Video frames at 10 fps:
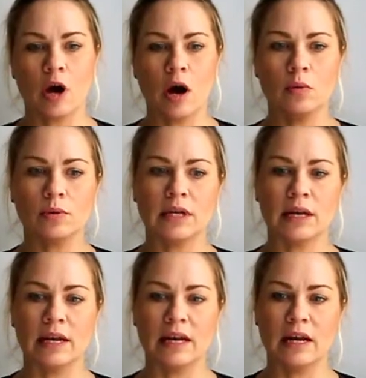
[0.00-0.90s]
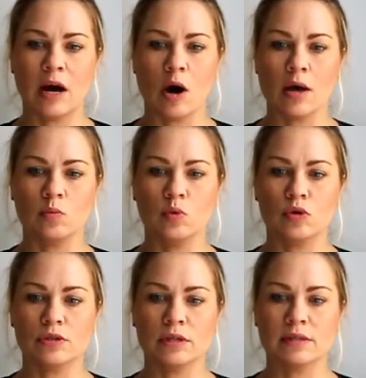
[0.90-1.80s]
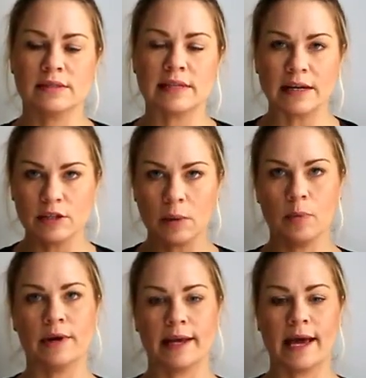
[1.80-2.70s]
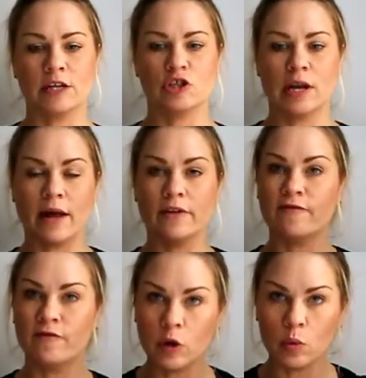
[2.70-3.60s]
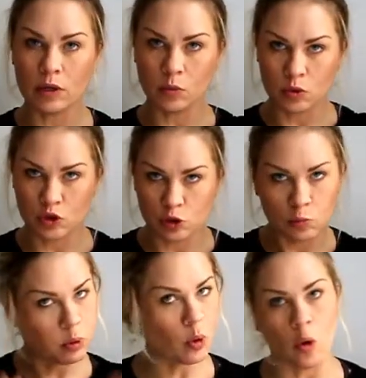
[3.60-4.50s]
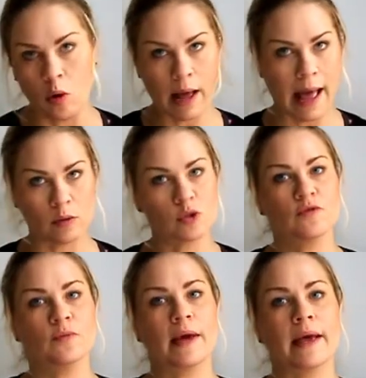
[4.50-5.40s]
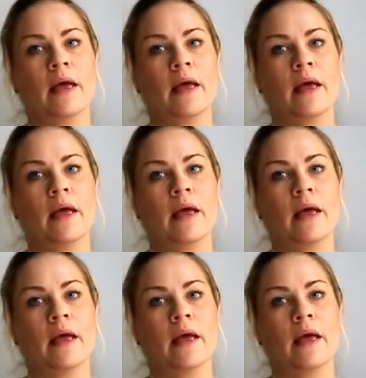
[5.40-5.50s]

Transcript: I would stand up on occasion and fluid would just pour out of me.